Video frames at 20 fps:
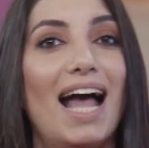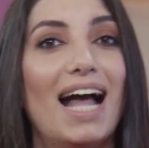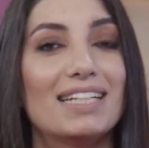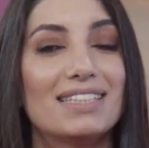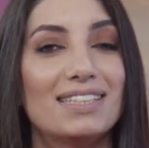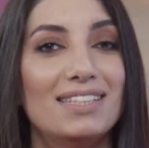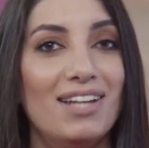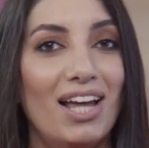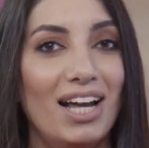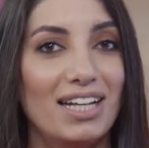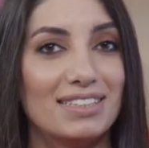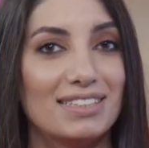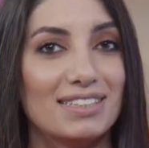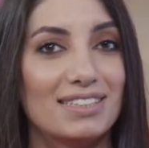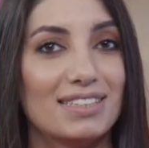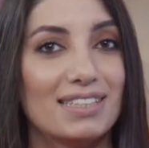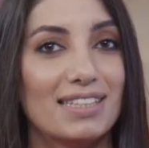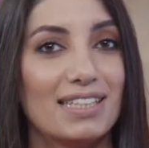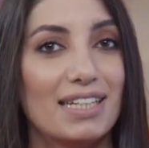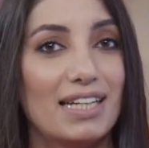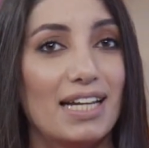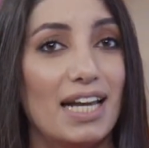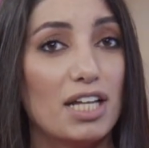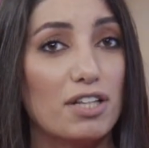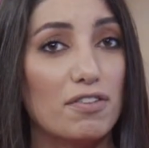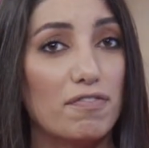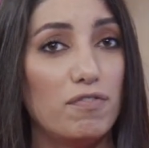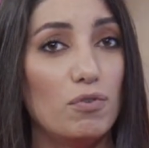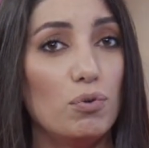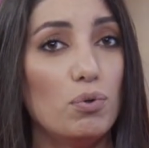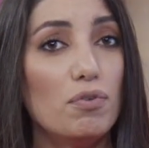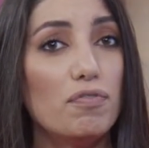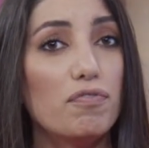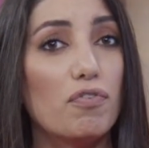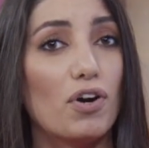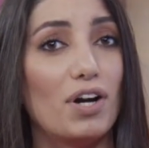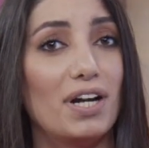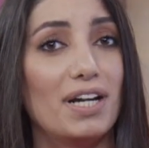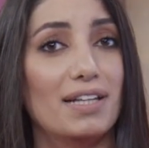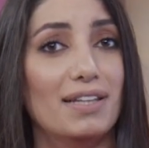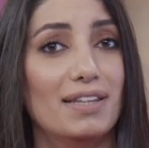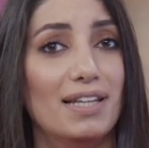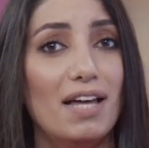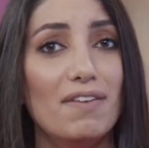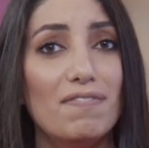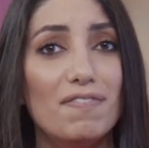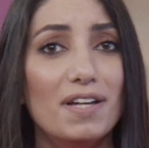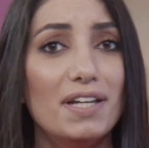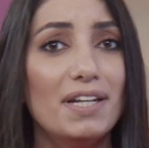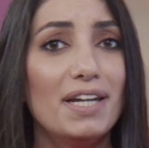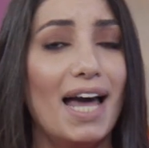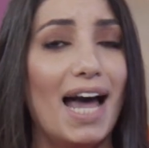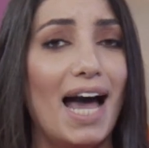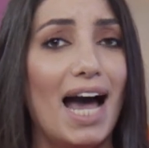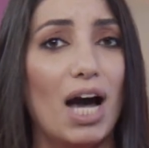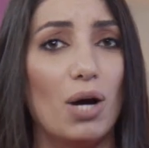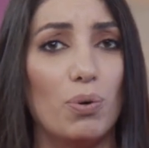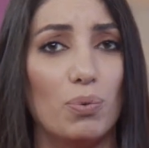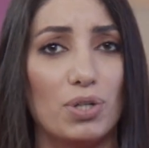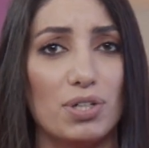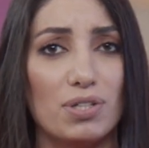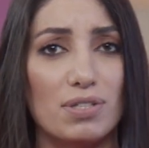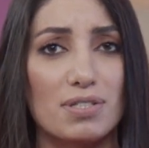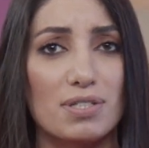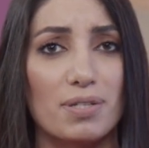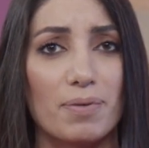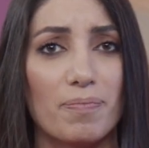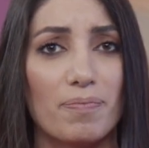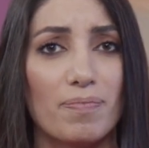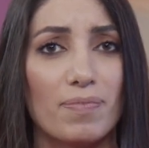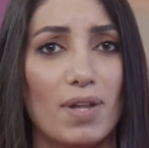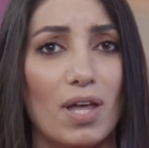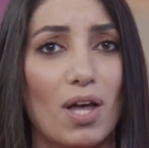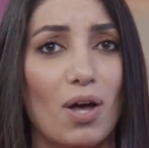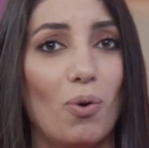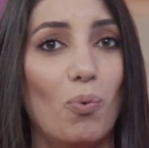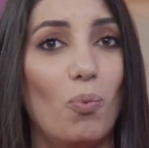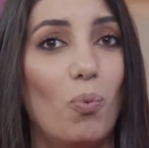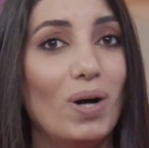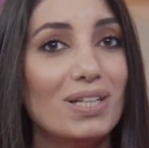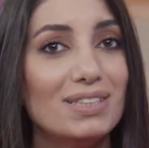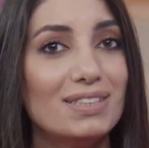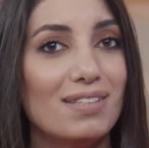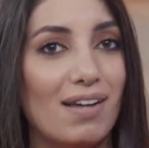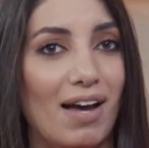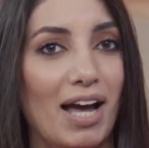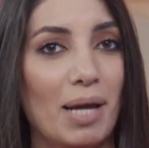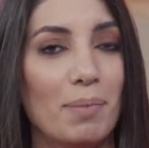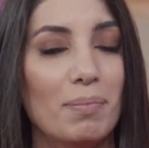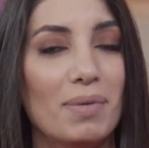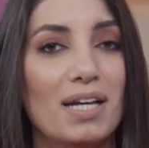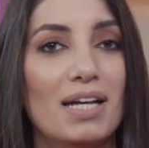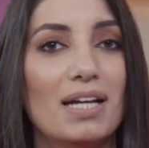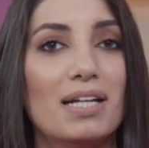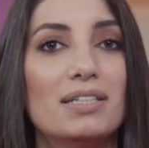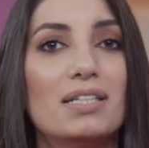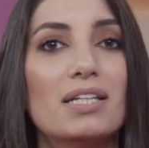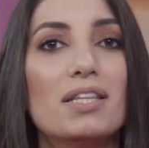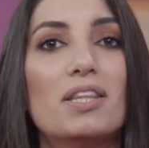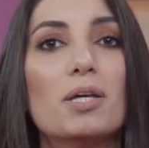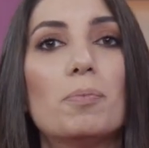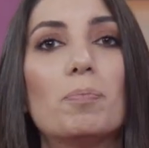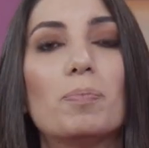at night. It flew for 11 hours. What time did the